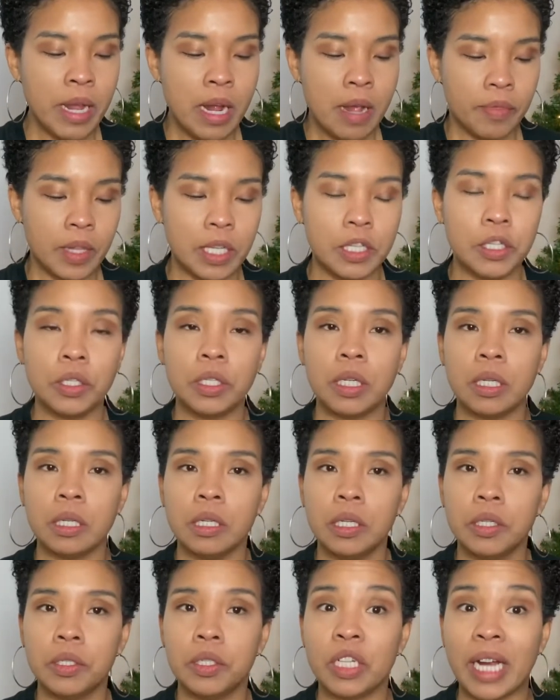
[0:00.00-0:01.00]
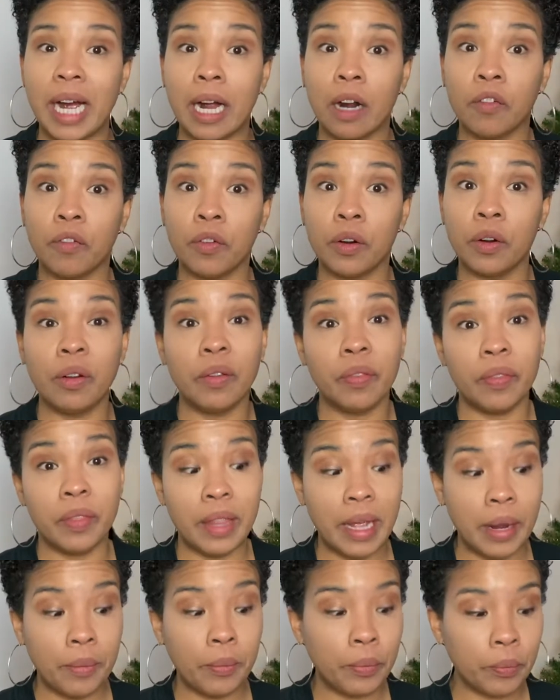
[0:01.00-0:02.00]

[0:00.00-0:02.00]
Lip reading: This used jackfruit and they were